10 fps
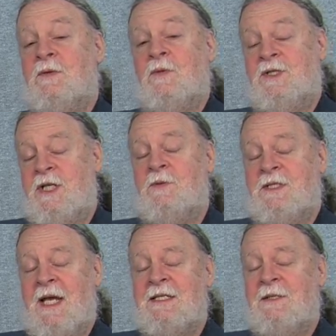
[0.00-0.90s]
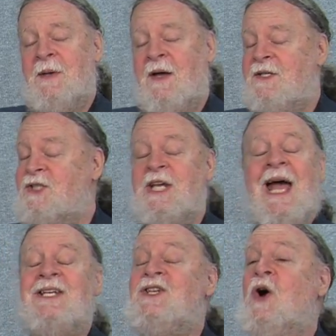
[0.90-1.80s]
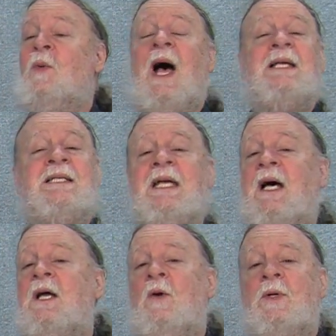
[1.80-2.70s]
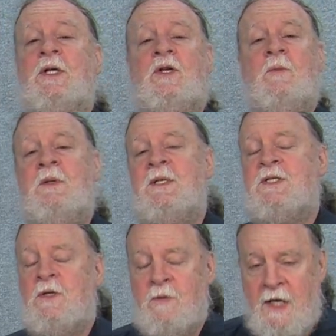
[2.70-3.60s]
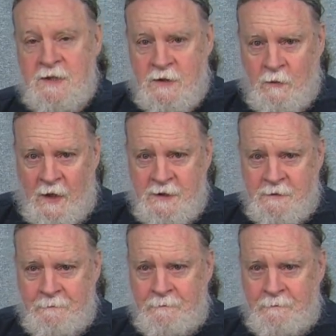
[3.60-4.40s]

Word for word: when she was asked about it, she had no idea what the Cuban Missile Crisis was.